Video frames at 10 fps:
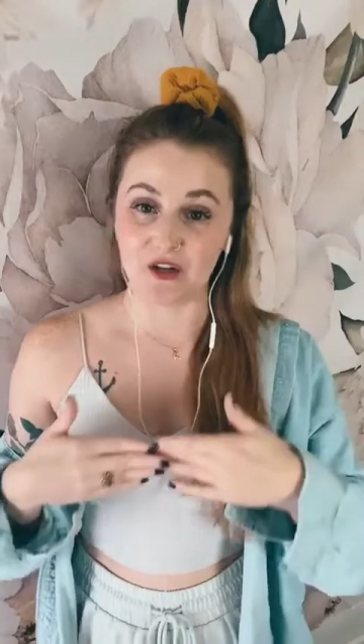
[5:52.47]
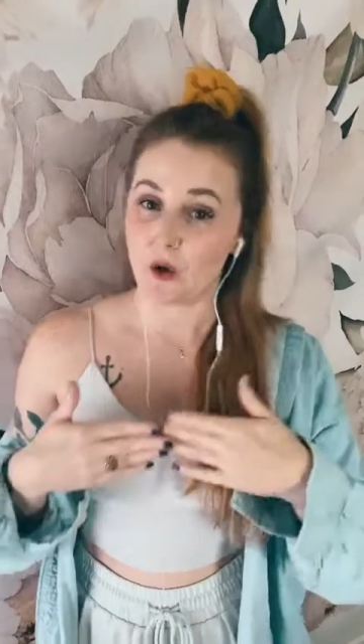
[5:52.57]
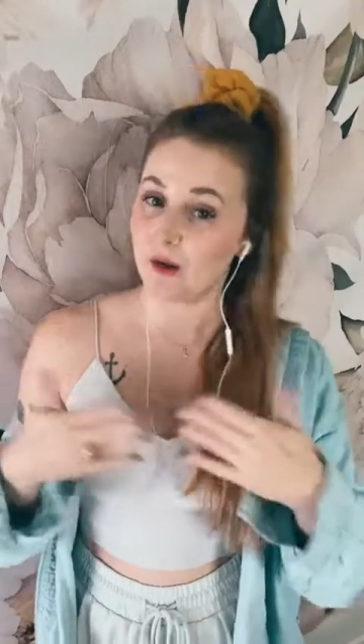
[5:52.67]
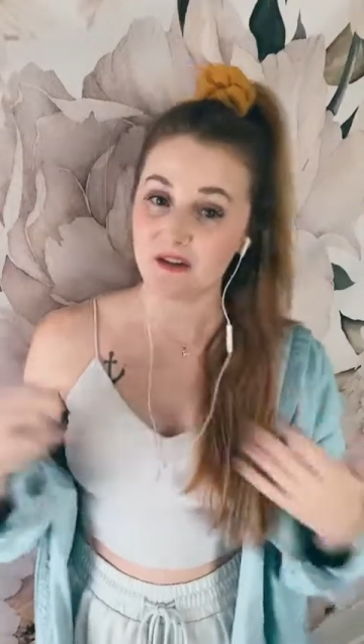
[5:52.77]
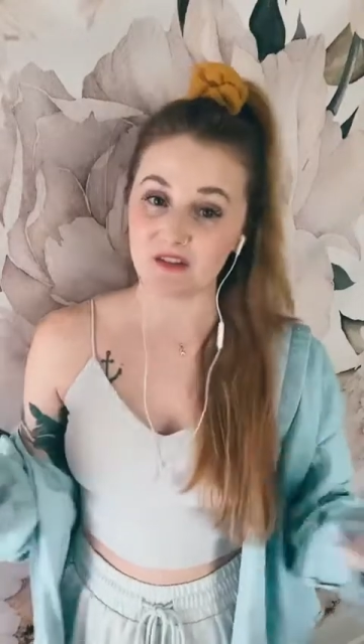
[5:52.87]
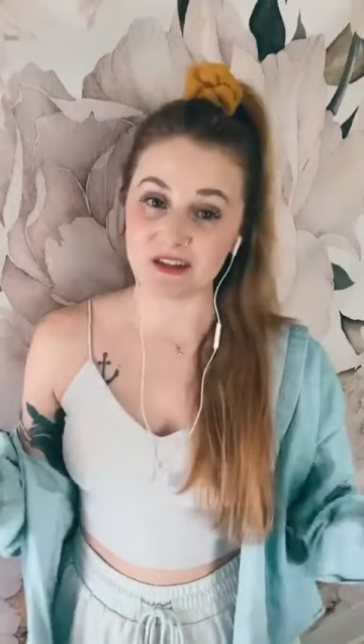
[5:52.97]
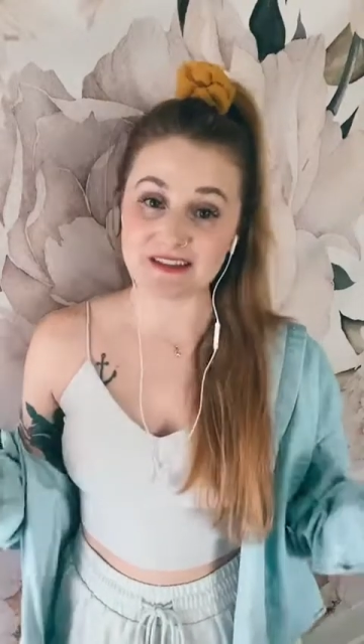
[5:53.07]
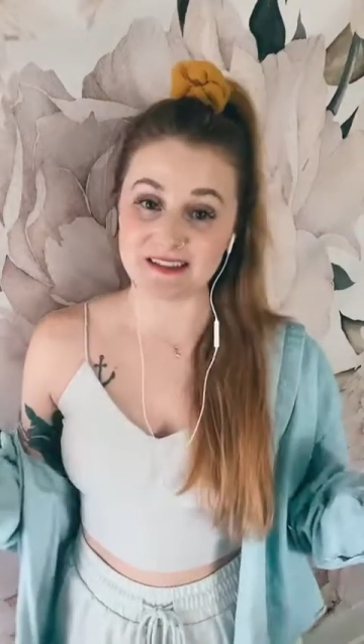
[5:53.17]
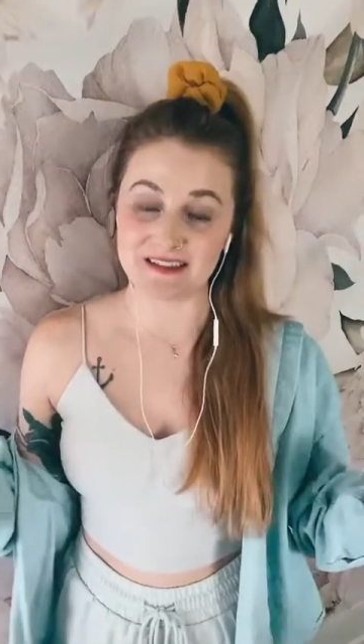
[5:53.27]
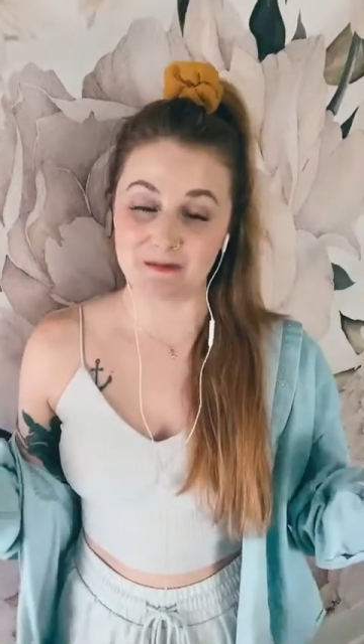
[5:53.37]
no one ever
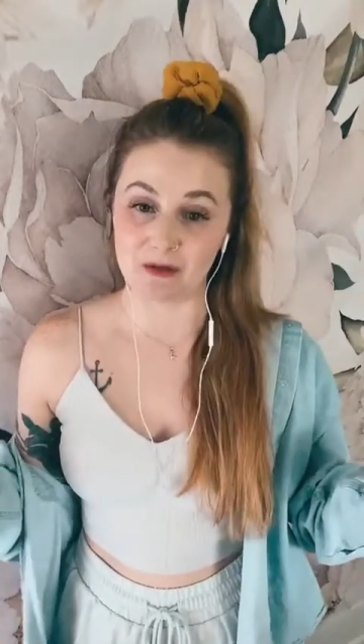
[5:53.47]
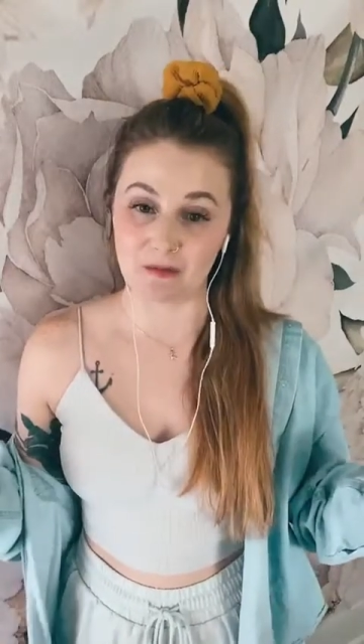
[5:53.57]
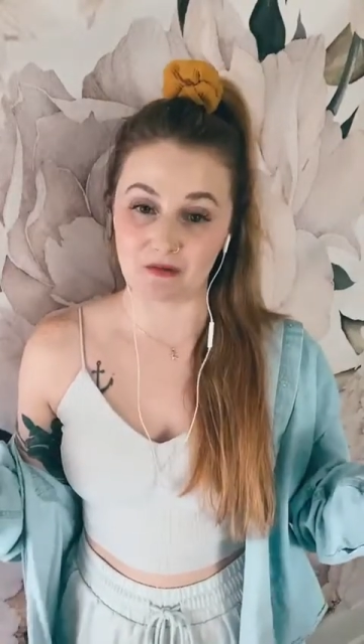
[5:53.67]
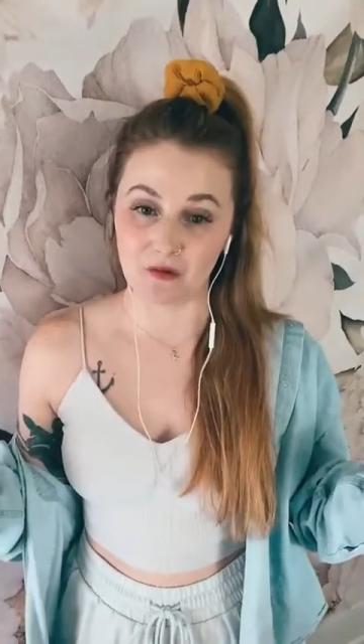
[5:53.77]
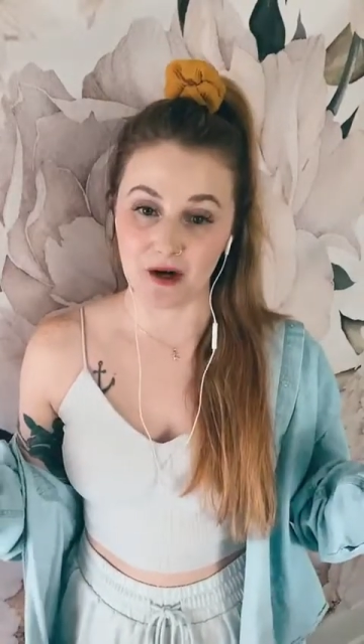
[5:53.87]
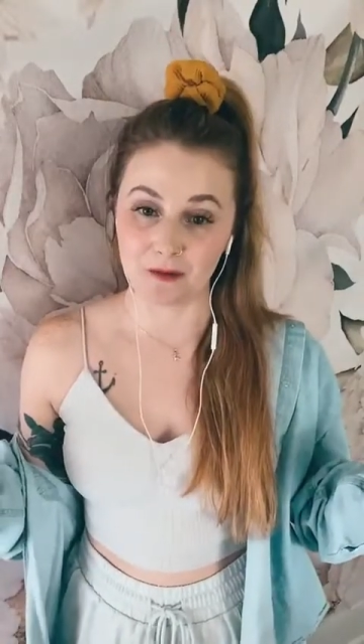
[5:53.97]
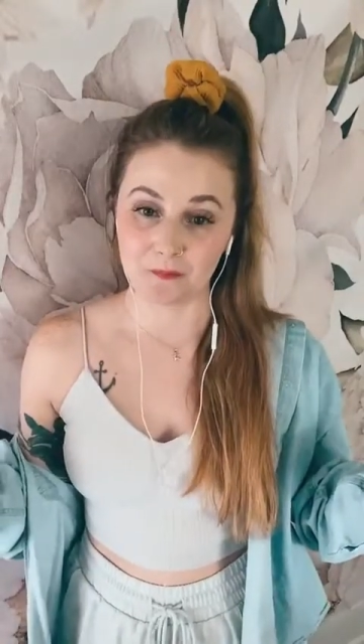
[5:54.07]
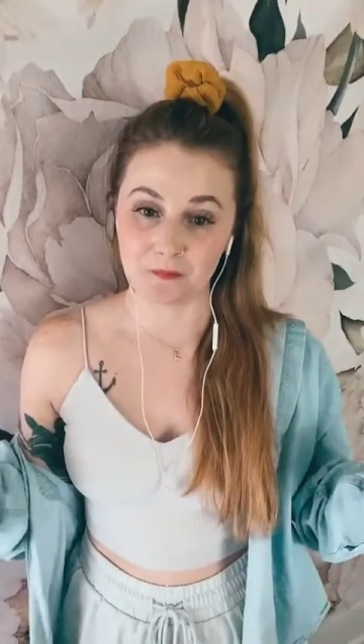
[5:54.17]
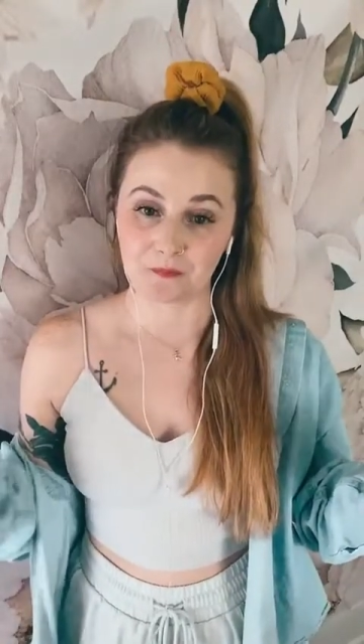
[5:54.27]
listened to me before?